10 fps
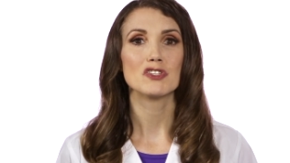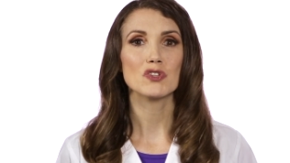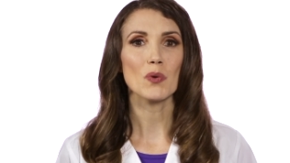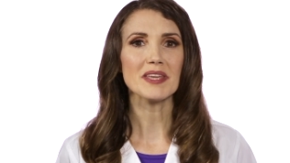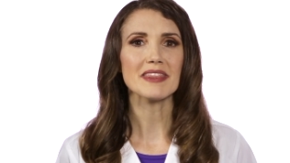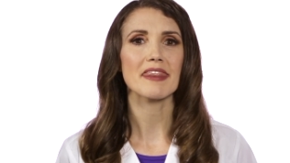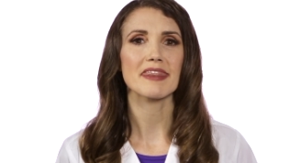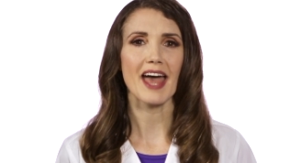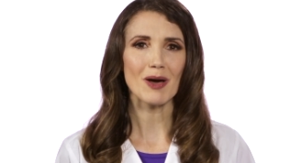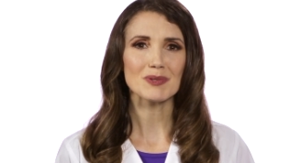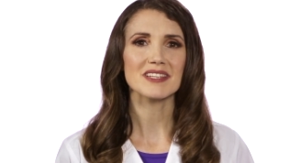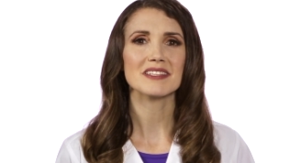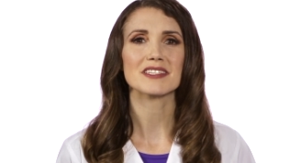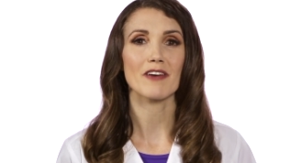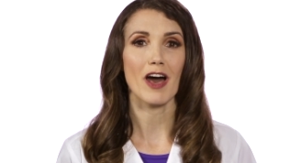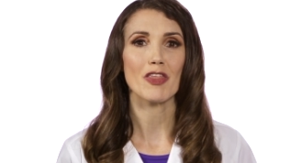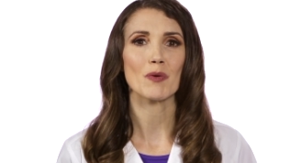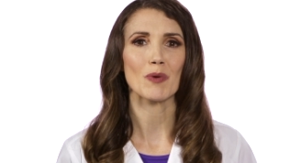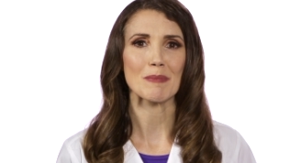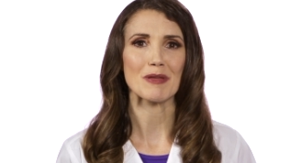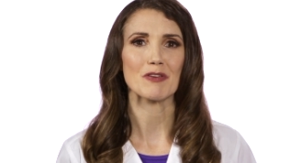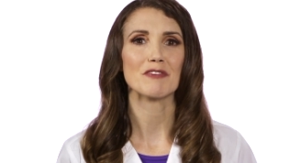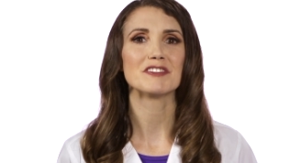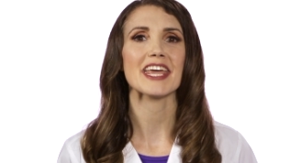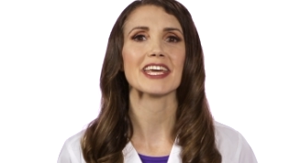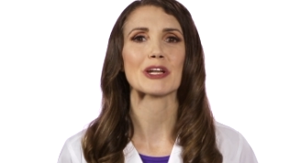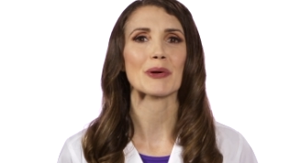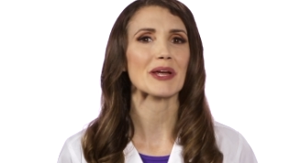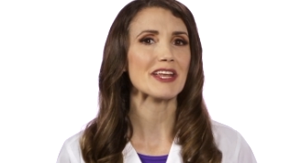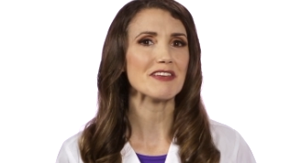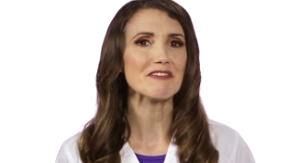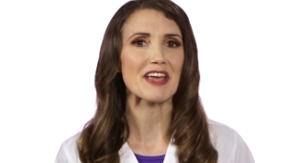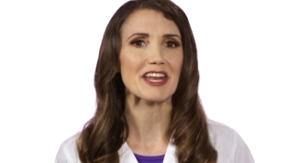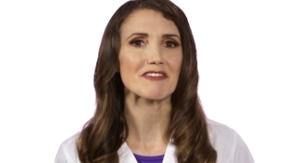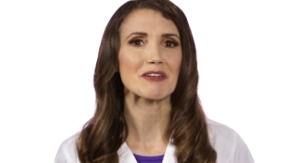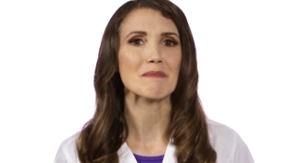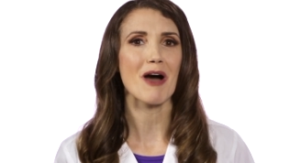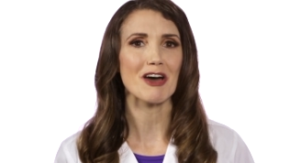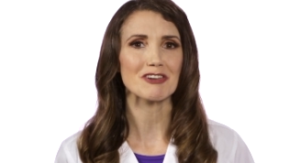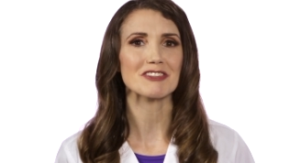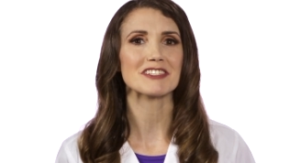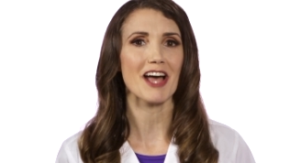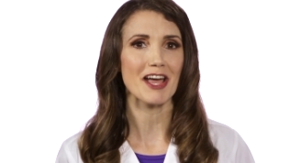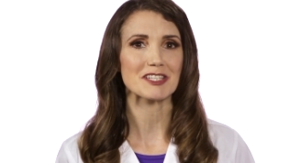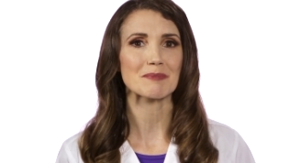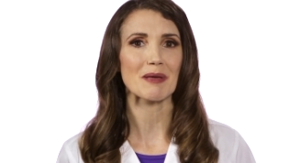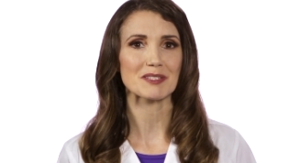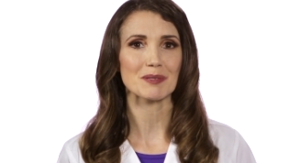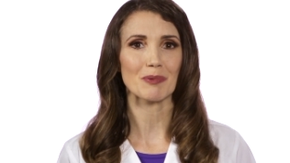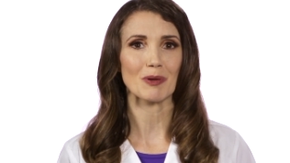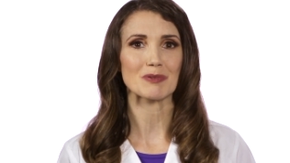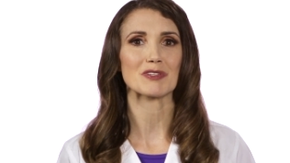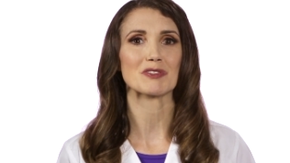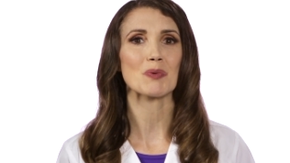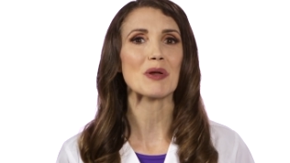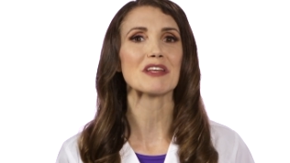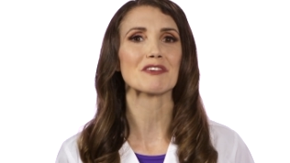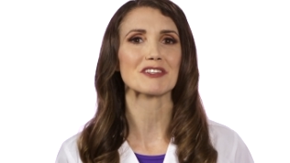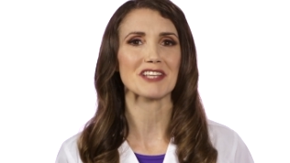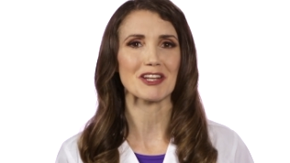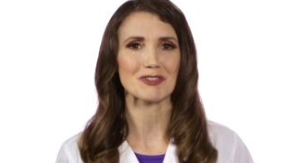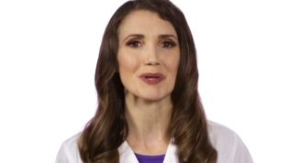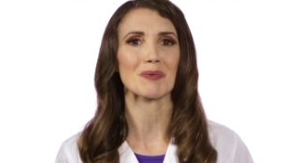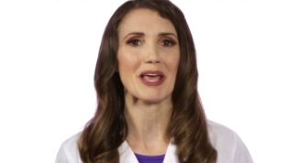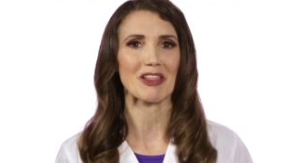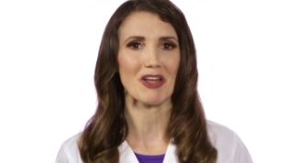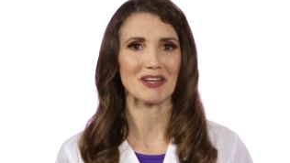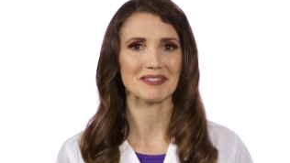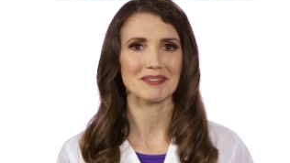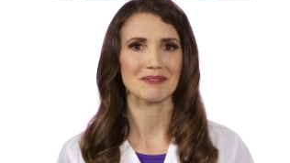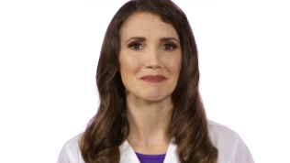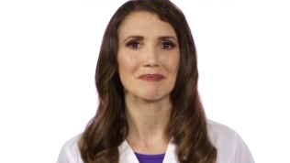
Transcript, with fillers: Join the thousands of other women who've taken our innovative and modern science-based approach to 21st century weight loss.